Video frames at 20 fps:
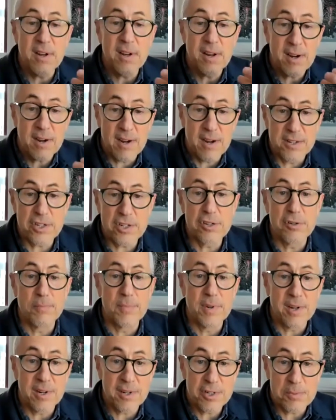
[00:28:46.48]
a custom
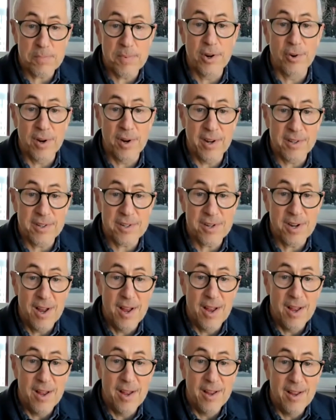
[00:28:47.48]
experience.
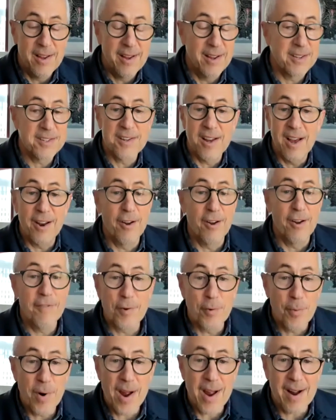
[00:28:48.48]
It's not off
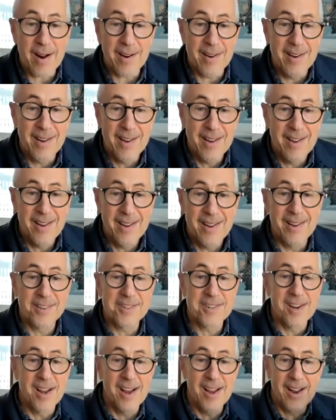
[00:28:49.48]
the rack.
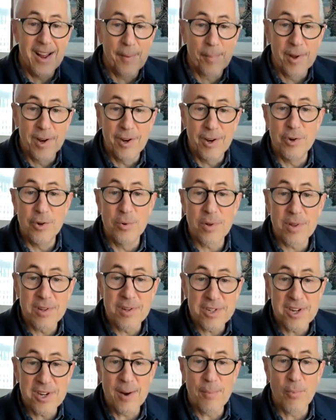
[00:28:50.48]
It's not, I'm going to do it the
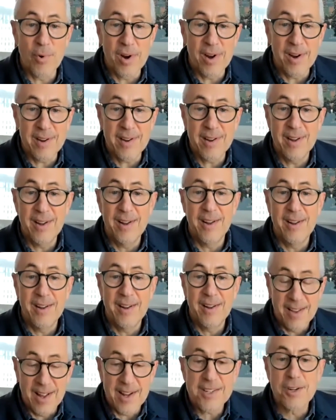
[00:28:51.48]
same way.
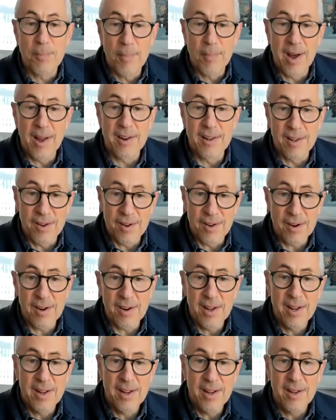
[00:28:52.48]
That's a monologue.
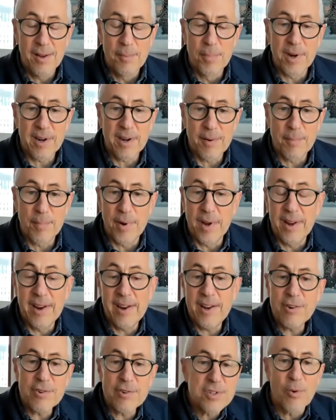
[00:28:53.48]
And
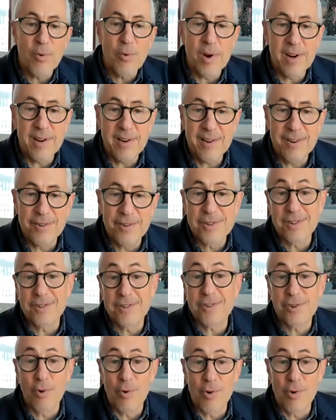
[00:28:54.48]
here's a
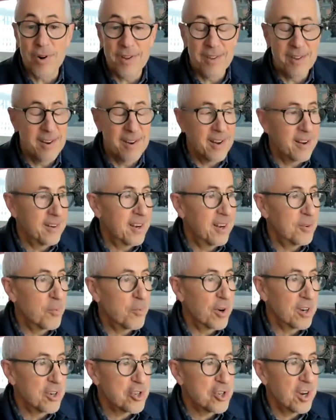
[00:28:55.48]
story that I
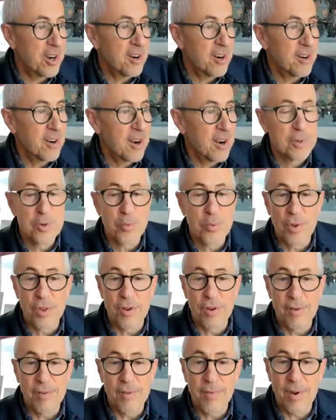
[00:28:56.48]
want to share. I was with
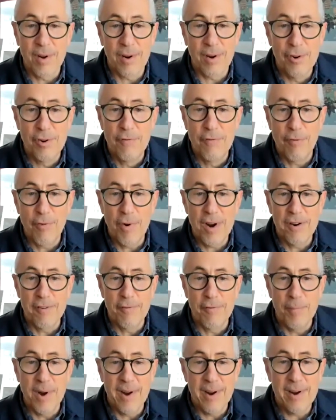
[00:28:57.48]
a good friend
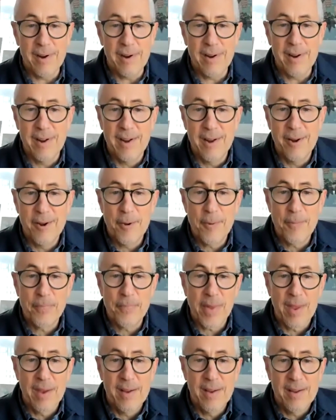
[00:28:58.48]
of mine
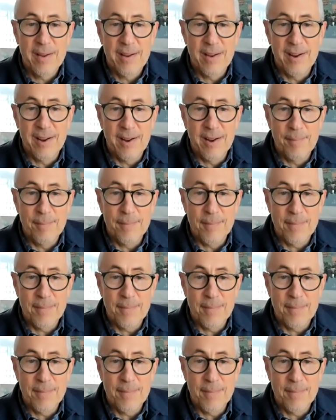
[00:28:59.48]
a